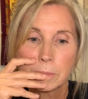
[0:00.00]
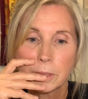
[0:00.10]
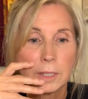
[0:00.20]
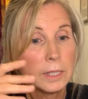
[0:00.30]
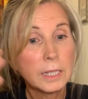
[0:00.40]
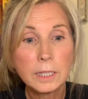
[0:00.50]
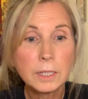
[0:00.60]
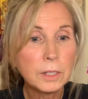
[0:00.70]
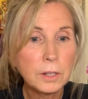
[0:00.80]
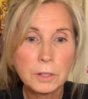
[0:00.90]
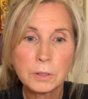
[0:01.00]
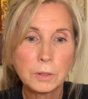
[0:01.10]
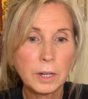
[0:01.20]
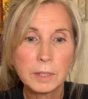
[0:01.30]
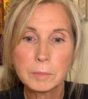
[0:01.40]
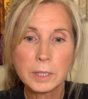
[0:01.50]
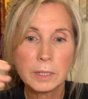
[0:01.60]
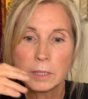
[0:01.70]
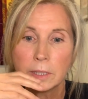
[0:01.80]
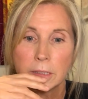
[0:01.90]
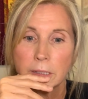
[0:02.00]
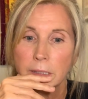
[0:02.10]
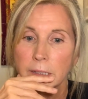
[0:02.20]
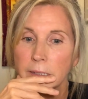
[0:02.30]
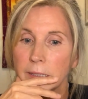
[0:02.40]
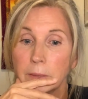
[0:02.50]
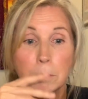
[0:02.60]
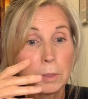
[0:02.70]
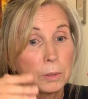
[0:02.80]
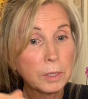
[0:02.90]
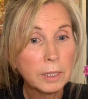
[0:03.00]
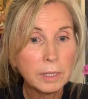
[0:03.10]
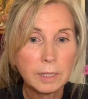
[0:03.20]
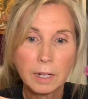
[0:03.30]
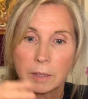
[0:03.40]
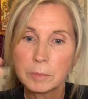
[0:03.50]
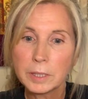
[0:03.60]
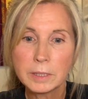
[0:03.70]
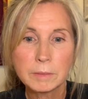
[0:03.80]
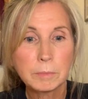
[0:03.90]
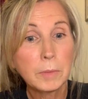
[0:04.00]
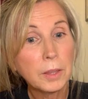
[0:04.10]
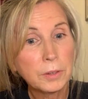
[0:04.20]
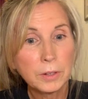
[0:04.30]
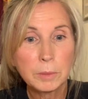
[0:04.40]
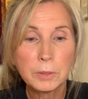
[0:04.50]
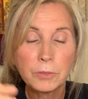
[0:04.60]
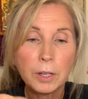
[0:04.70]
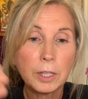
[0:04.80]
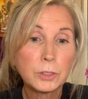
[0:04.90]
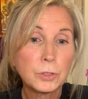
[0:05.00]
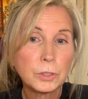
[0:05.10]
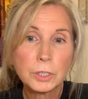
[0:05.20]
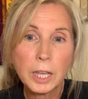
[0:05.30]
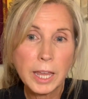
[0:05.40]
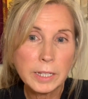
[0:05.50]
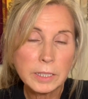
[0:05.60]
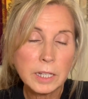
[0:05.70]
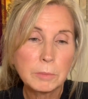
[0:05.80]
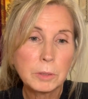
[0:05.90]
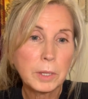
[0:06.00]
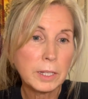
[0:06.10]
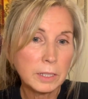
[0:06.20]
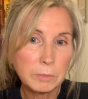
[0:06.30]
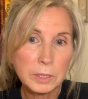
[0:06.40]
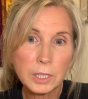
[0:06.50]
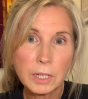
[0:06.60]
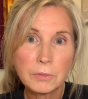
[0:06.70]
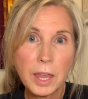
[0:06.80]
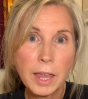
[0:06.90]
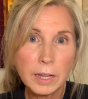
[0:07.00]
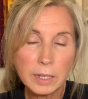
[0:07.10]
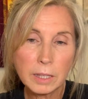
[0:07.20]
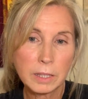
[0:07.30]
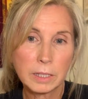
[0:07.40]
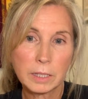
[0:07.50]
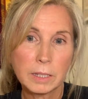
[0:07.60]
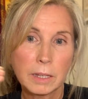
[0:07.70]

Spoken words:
CEO, I'm a employee, I'm a mother, I'm a father. Like anytime you make an image out of anything,